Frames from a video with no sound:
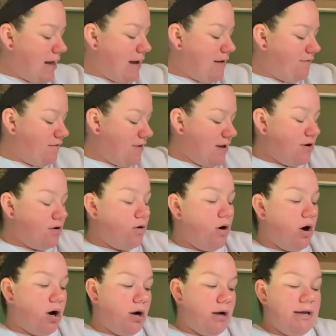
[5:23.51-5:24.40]
if they don't
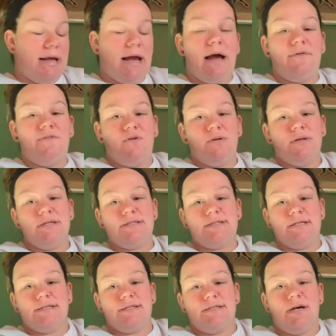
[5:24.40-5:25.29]
already have you in the
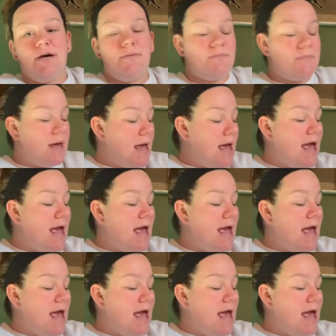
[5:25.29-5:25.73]
system.